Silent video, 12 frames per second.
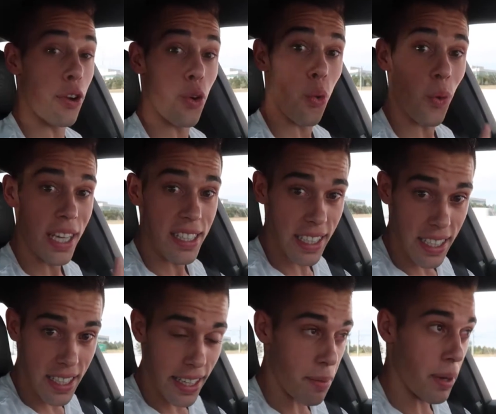The
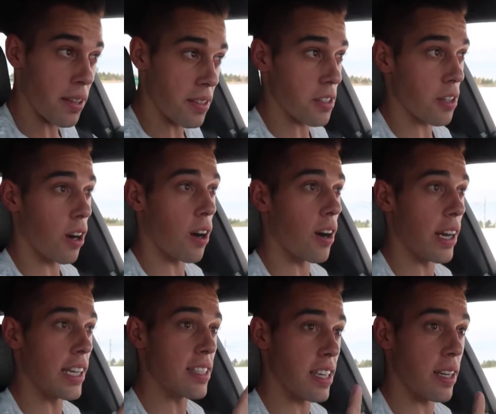craziest thing about this car
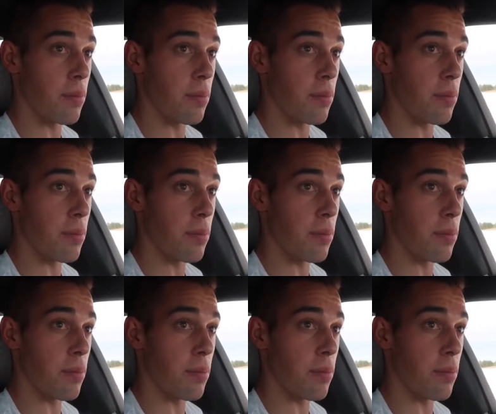is going